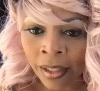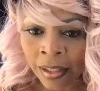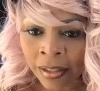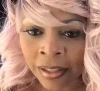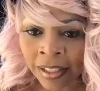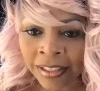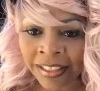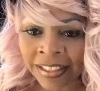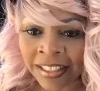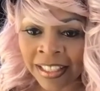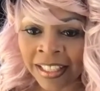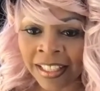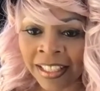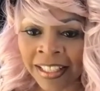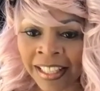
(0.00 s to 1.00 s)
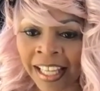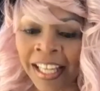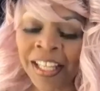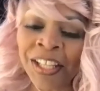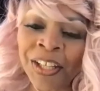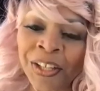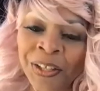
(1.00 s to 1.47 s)
Let's see.
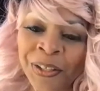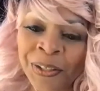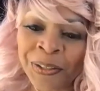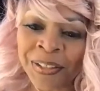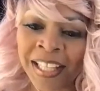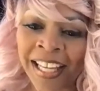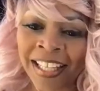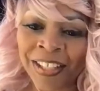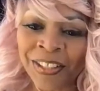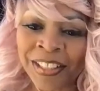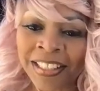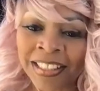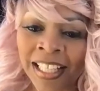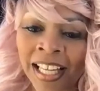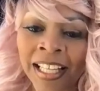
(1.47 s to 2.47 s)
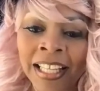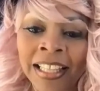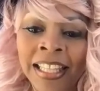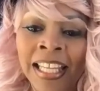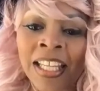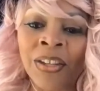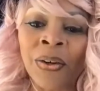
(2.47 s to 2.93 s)
Thank you, Latanya.
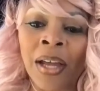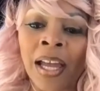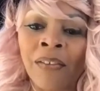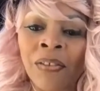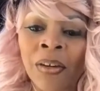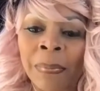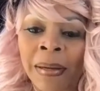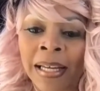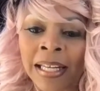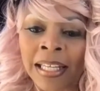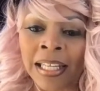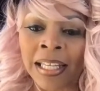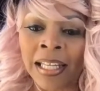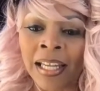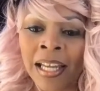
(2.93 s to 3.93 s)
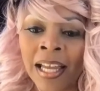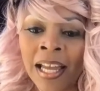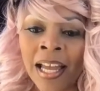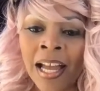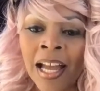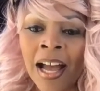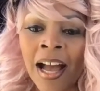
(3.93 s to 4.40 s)
Thank you, everybody,
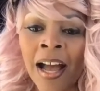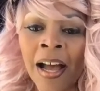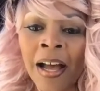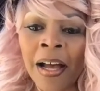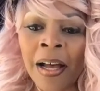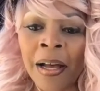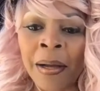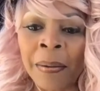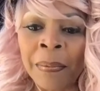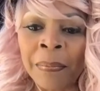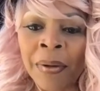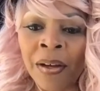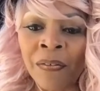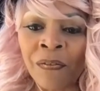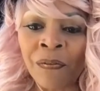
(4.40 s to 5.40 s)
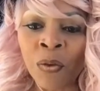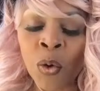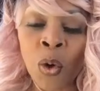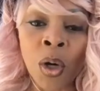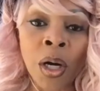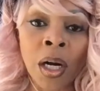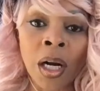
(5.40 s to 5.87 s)

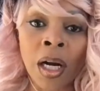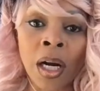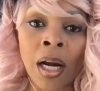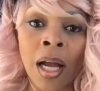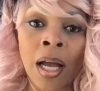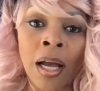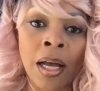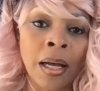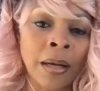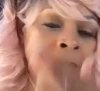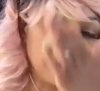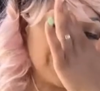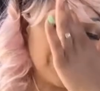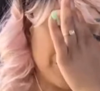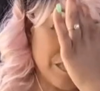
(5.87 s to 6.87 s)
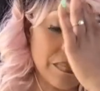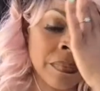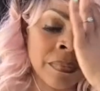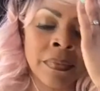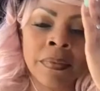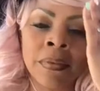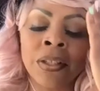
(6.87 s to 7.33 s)
for
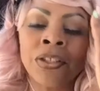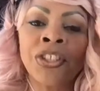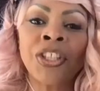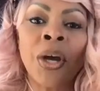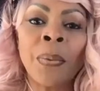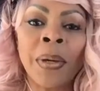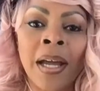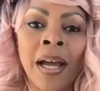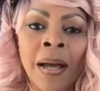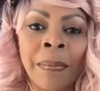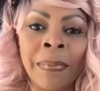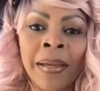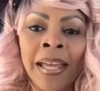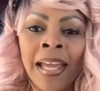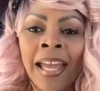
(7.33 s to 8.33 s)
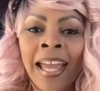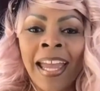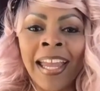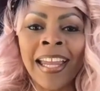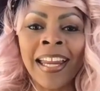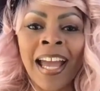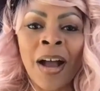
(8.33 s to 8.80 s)
showing up,
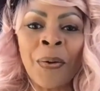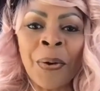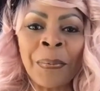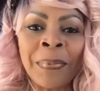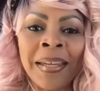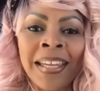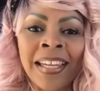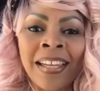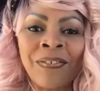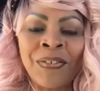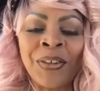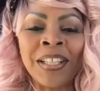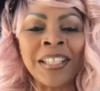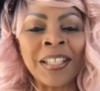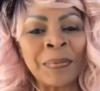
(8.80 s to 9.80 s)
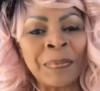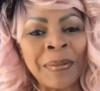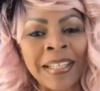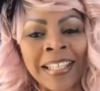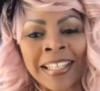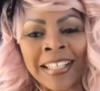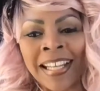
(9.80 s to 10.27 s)
hanging out with me for a little
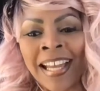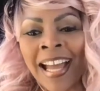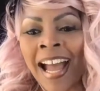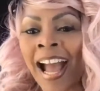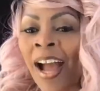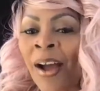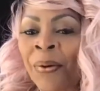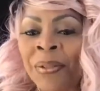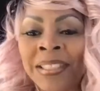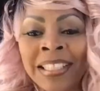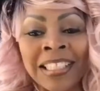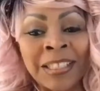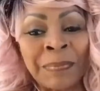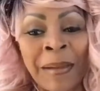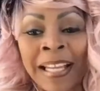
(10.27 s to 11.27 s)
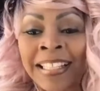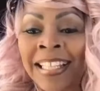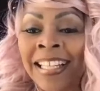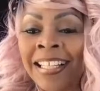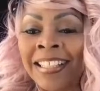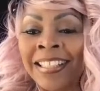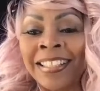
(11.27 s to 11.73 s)
bit. I was
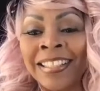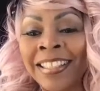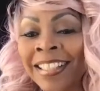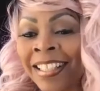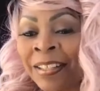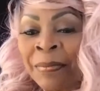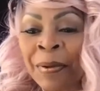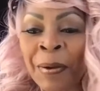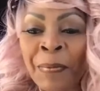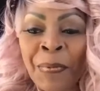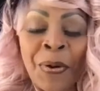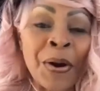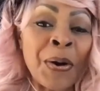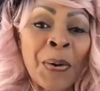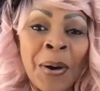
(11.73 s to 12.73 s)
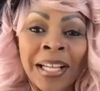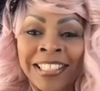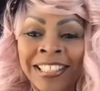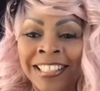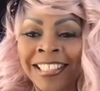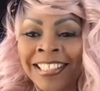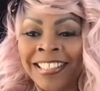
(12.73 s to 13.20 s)
expecting a little bit more
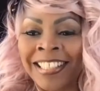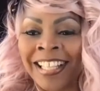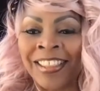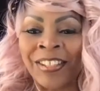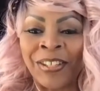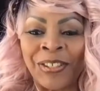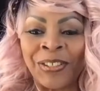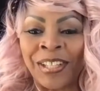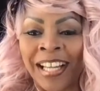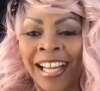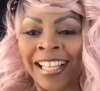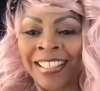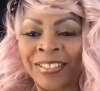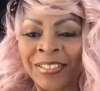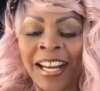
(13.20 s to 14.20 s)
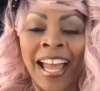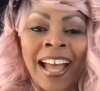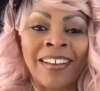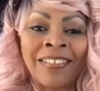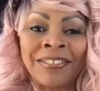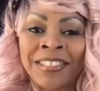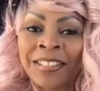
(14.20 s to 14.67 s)
questions. I thought you guys would
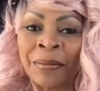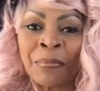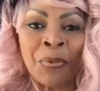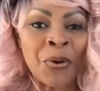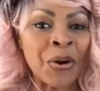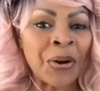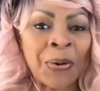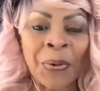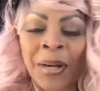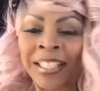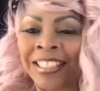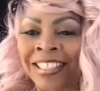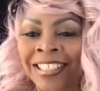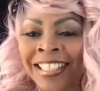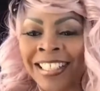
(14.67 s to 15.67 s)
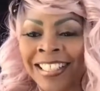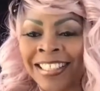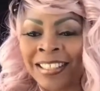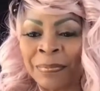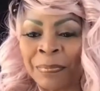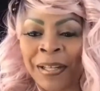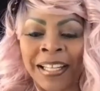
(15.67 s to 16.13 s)
have some more questions,
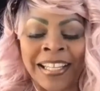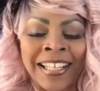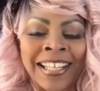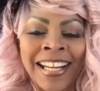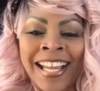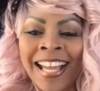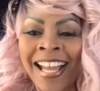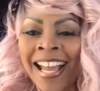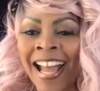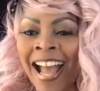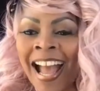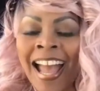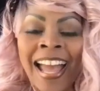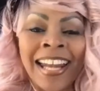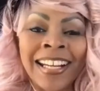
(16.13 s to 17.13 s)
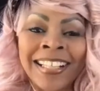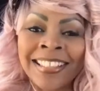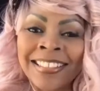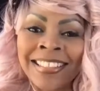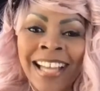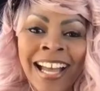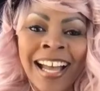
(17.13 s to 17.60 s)
but I had a
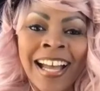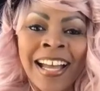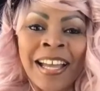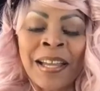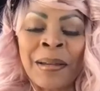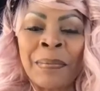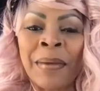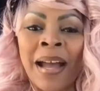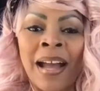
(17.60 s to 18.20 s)
good time.